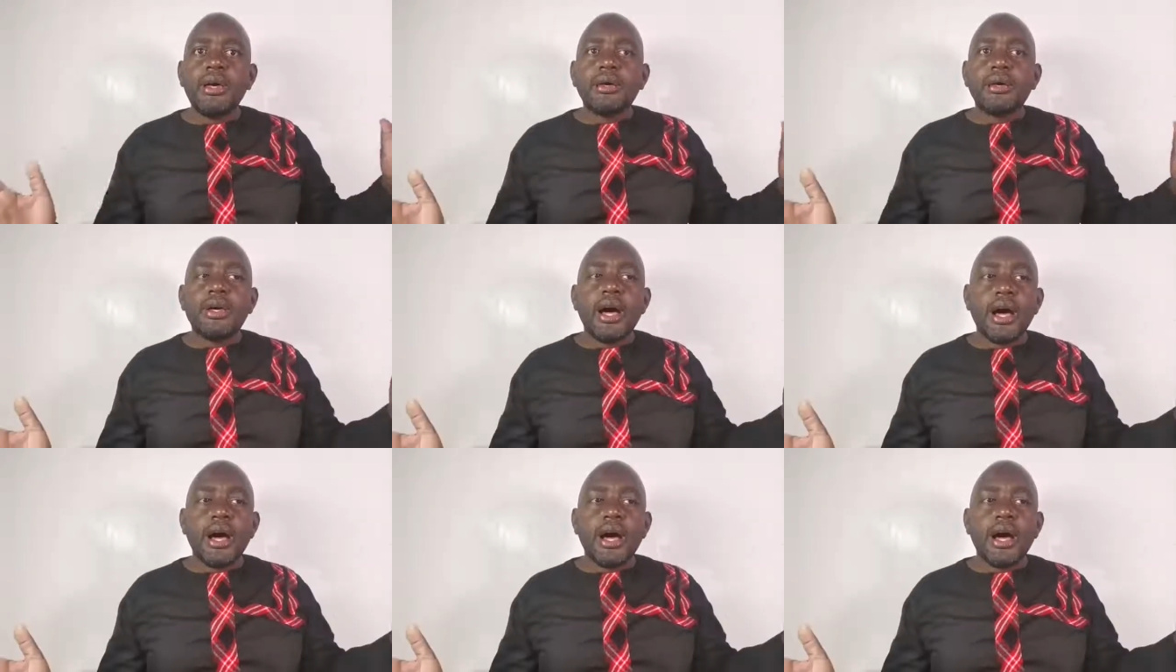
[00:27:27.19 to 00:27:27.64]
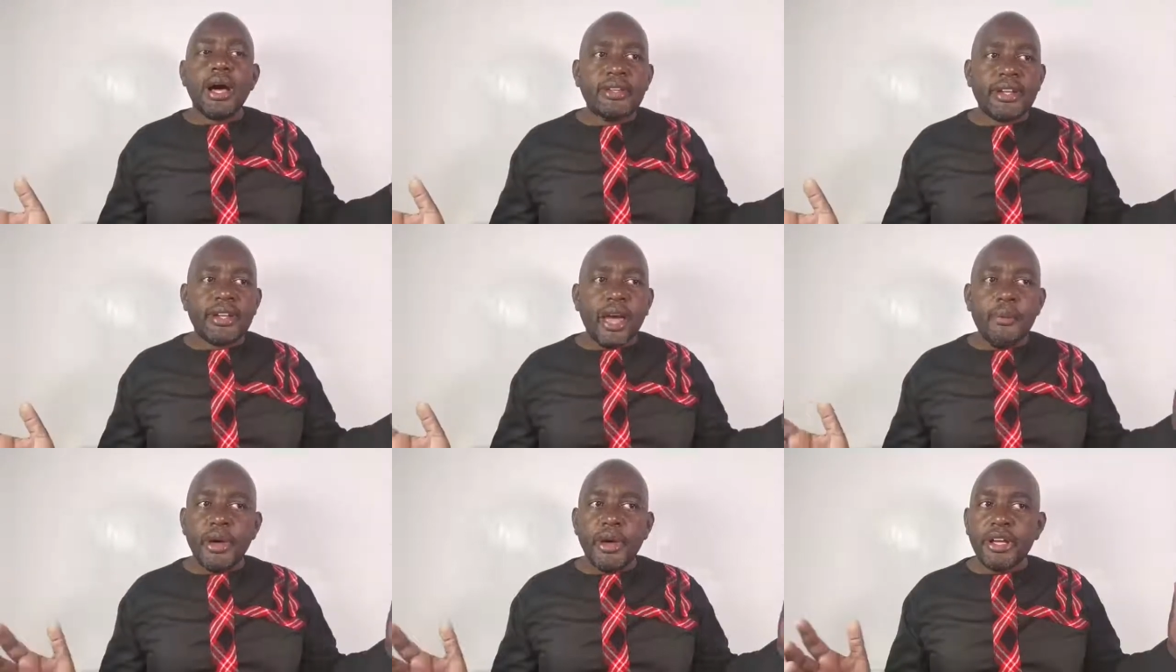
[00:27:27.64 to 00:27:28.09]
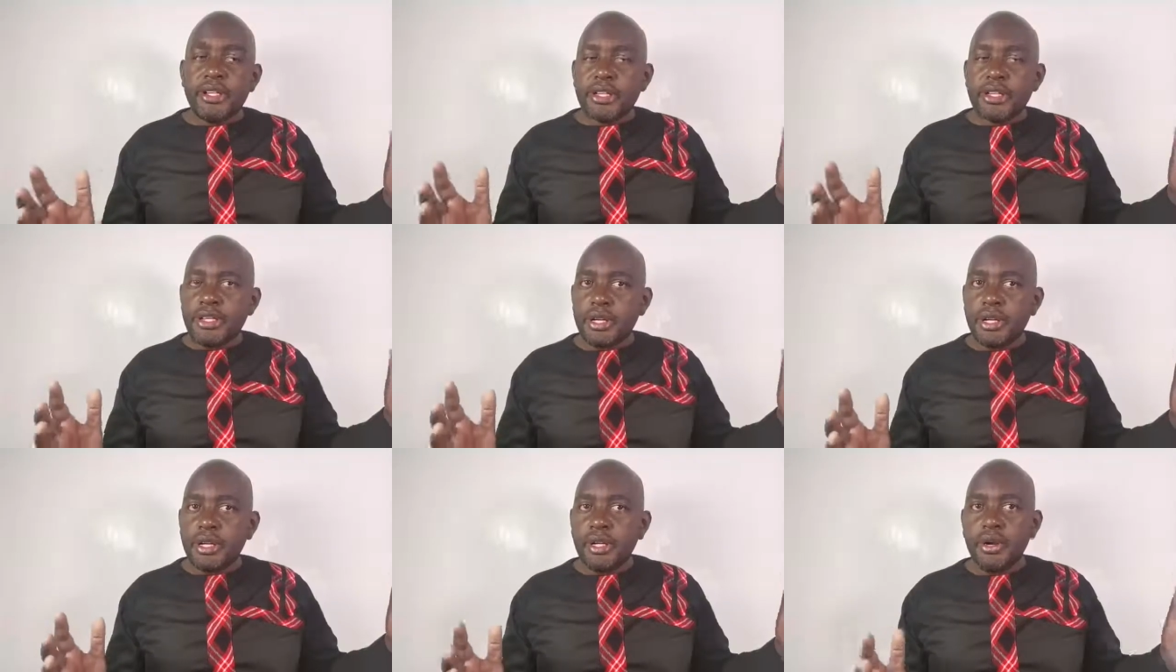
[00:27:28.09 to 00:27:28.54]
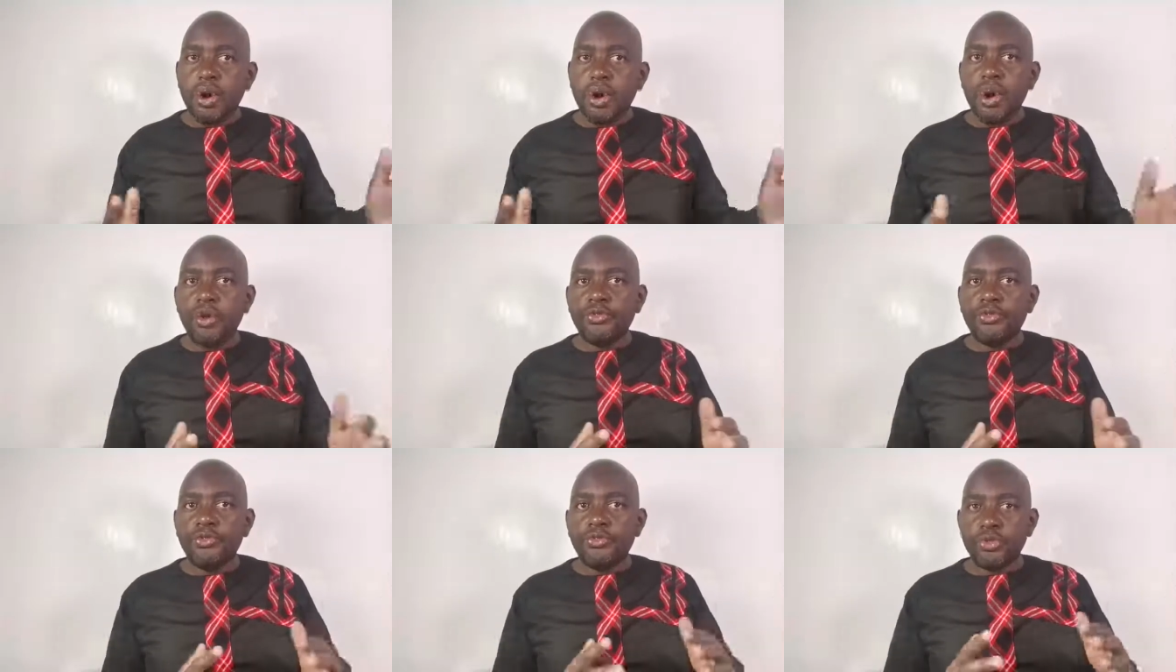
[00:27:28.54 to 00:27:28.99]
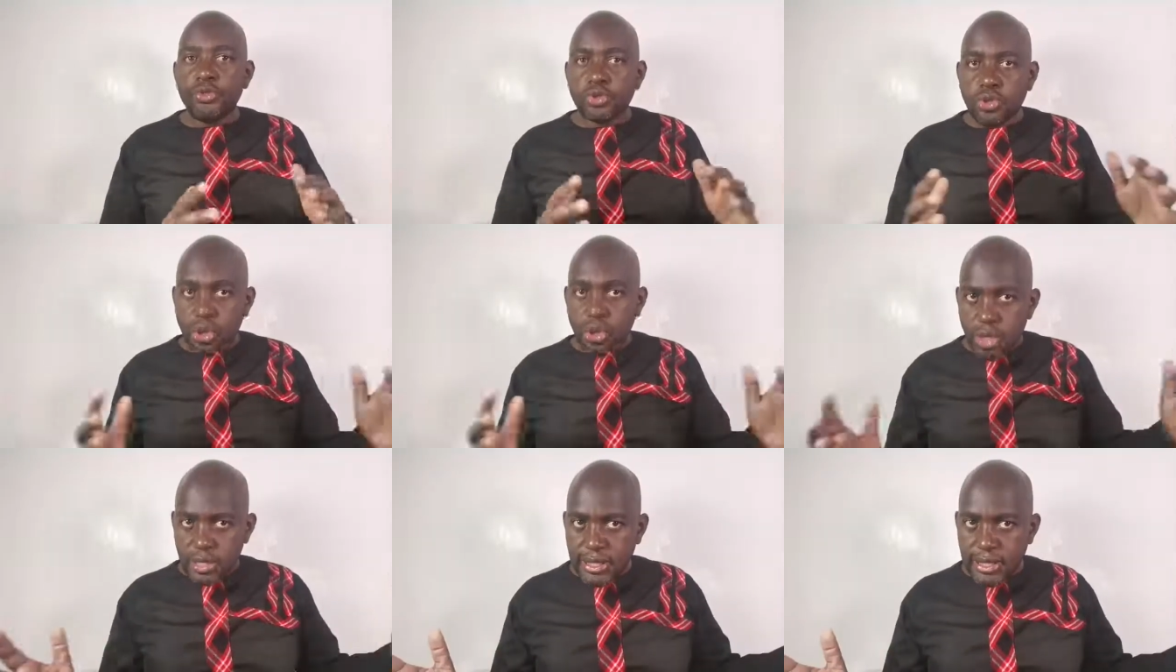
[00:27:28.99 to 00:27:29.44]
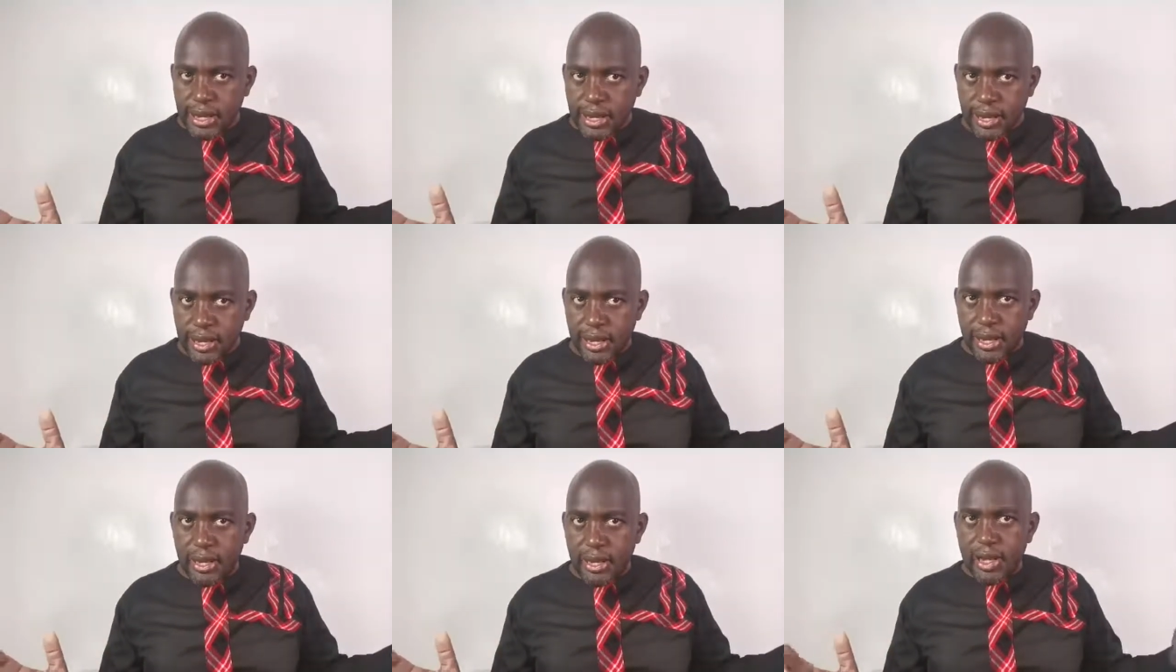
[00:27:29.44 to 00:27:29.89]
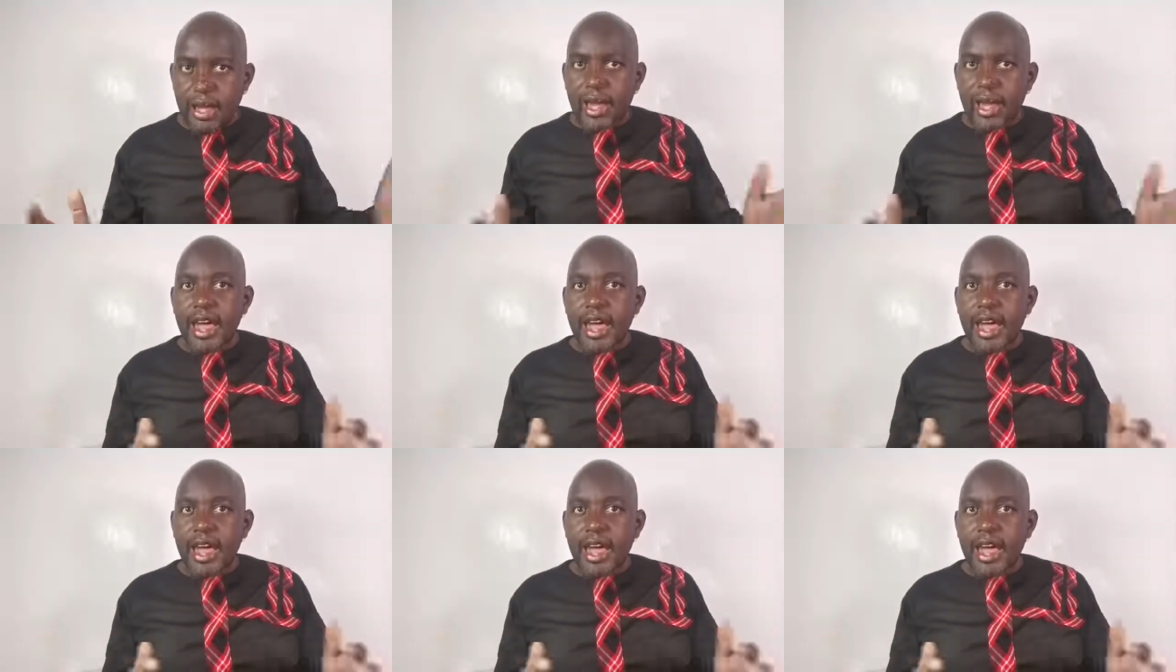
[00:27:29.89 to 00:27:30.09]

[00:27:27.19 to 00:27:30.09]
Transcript: dimension of sorcery